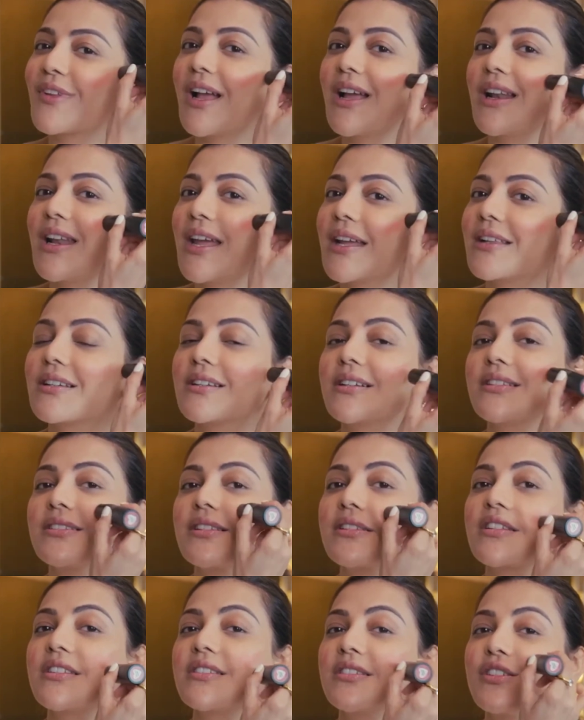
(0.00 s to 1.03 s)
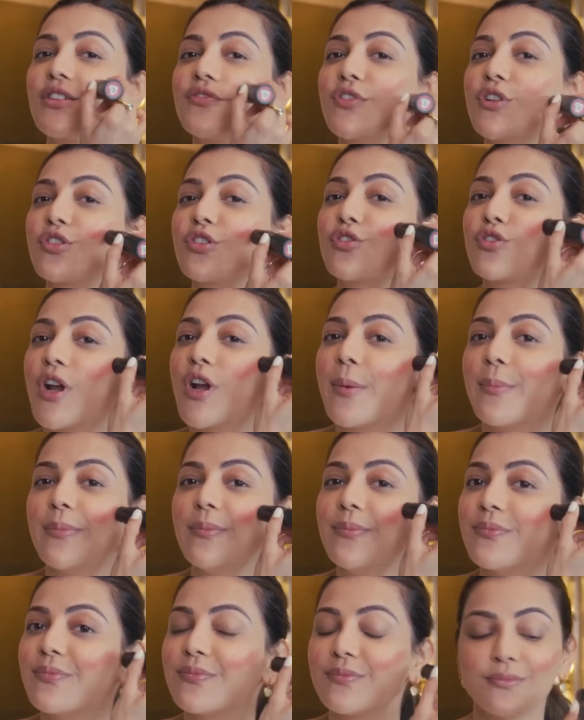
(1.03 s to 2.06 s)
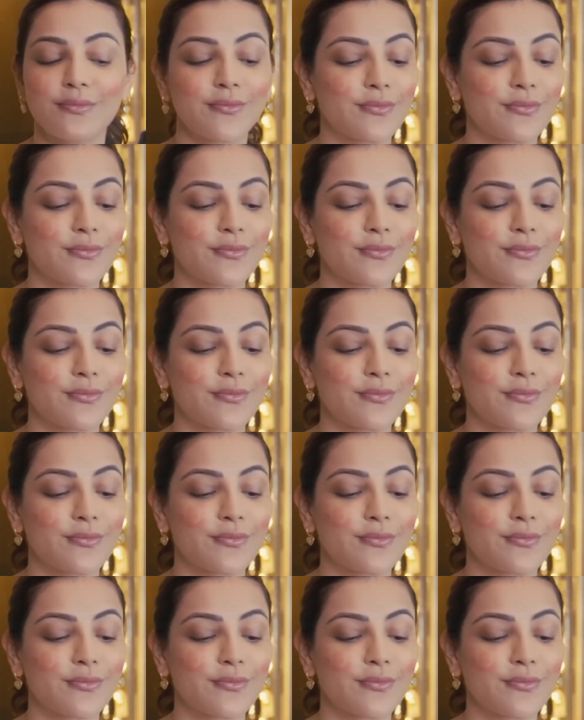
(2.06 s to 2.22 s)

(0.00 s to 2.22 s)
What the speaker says: I like the consistency of a creme